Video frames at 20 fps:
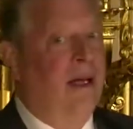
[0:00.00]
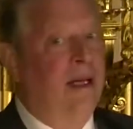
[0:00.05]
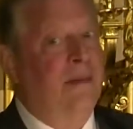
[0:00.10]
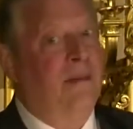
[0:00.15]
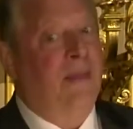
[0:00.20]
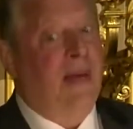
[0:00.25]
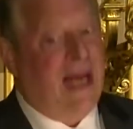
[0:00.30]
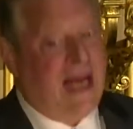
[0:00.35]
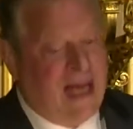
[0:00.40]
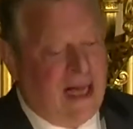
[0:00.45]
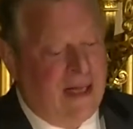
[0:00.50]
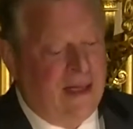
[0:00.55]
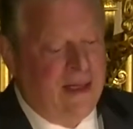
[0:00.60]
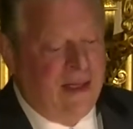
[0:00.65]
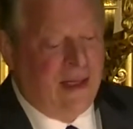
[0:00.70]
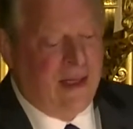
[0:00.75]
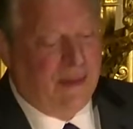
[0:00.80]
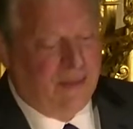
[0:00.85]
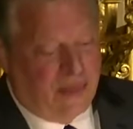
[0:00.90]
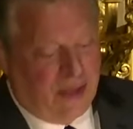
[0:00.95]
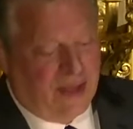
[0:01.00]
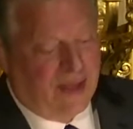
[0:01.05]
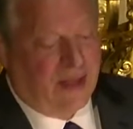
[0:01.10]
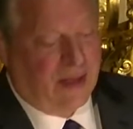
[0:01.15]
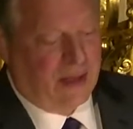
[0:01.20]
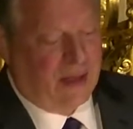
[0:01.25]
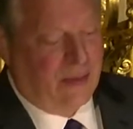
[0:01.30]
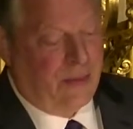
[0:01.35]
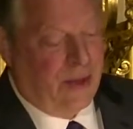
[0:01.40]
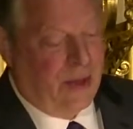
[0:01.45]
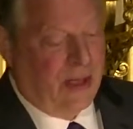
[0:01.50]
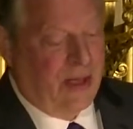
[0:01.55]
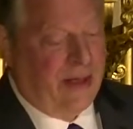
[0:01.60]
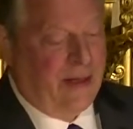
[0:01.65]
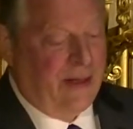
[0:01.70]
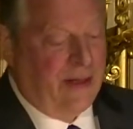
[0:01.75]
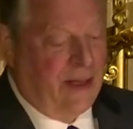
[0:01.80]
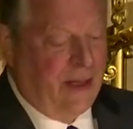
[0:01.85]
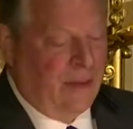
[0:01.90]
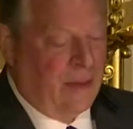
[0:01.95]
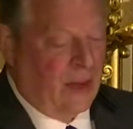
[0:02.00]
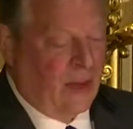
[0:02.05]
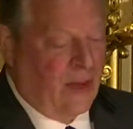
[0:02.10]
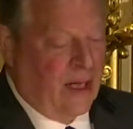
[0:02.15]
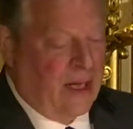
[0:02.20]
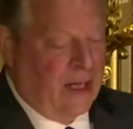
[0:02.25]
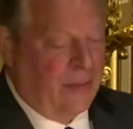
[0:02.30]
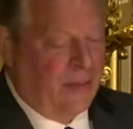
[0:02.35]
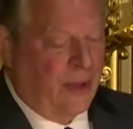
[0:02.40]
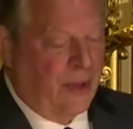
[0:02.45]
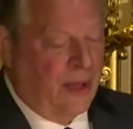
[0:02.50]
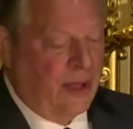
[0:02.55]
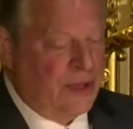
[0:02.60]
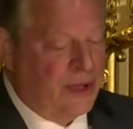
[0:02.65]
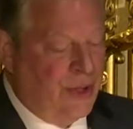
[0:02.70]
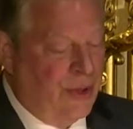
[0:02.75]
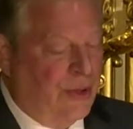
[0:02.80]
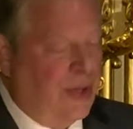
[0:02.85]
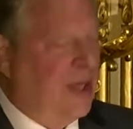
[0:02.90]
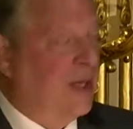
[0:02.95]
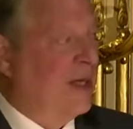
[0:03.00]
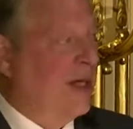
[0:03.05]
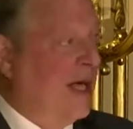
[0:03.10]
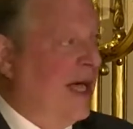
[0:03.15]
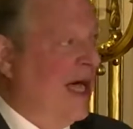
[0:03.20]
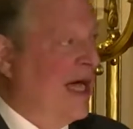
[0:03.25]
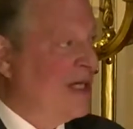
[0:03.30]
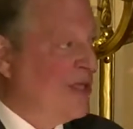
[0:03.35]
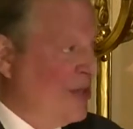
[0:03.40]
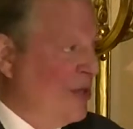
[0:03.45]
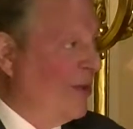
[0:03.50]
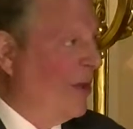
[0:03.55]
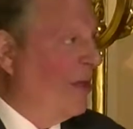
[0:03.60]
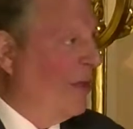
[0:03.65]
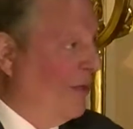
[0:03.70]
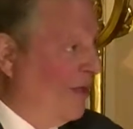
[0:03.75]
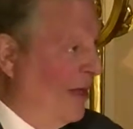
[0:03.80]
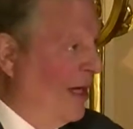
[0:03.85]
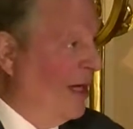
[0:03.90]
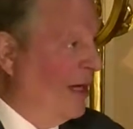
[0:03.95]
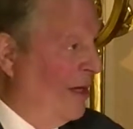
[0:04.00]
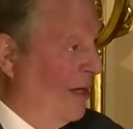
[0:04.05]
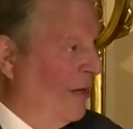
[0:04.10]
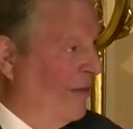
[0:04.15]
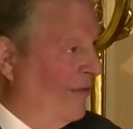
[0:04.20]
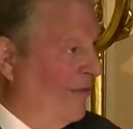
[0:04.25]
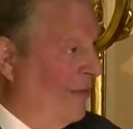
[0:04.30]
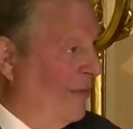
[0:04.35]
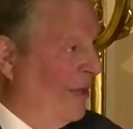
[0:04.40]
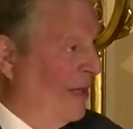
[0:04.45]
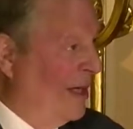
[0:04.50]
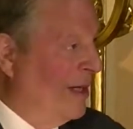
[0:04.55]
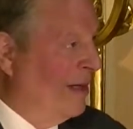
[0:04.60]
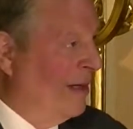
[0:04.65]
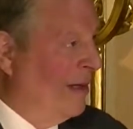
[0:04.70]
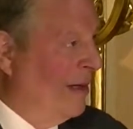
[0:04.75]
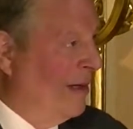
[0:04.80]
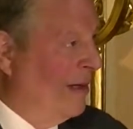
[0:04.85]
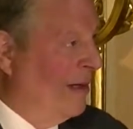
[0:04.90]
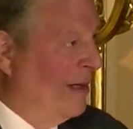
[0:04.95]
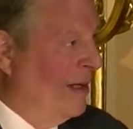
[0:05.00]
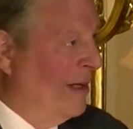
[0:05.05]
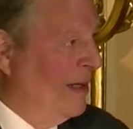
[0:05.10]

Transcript: in my political party, the Democratic Party, Julian Castro. Thank you for being here,